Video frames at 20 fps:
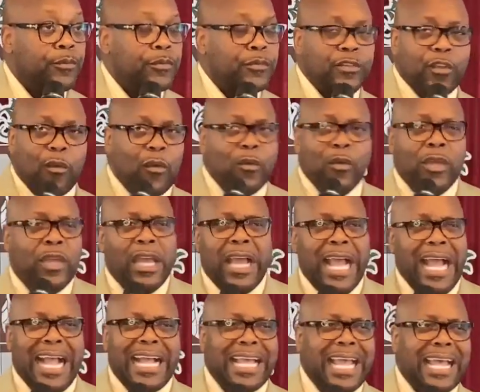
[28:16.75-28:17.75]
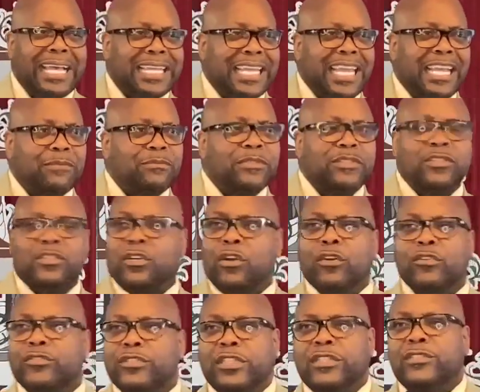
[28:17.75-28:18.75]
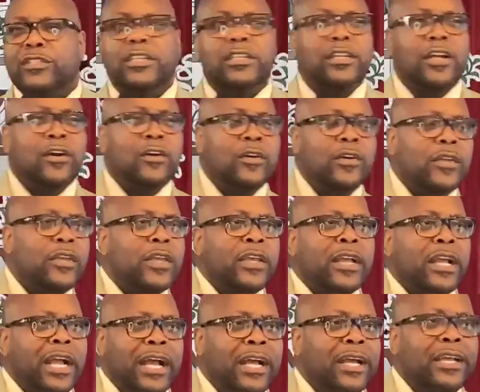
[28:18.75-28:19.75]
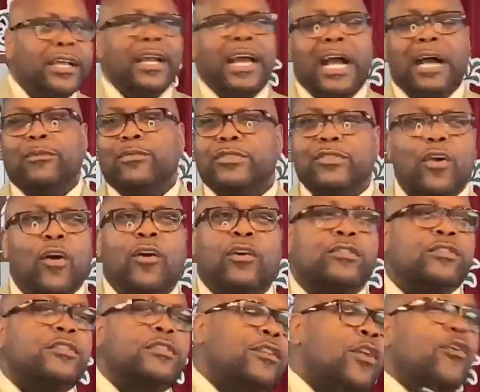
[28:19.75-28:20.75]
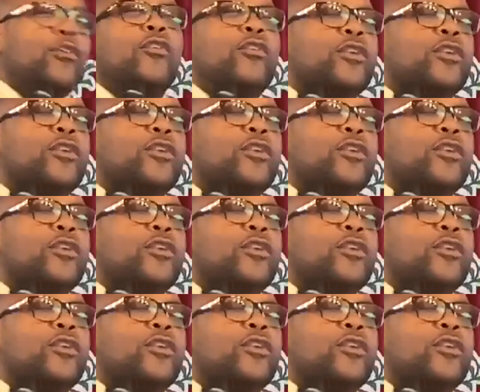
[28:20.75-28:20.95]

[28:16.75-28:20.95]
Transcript: So I, I came to church, and you know, I, I was all stirred